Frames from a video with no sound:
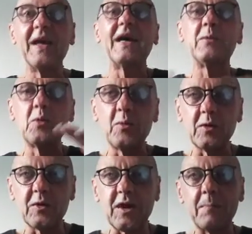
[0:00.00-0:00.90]
and we want
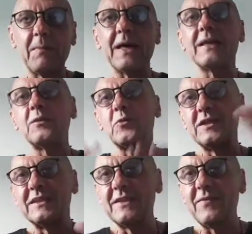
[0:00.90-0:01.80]
to come back into
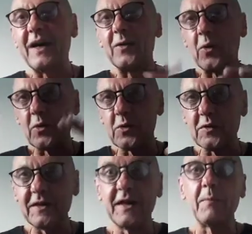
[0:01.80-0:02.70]
this divine order,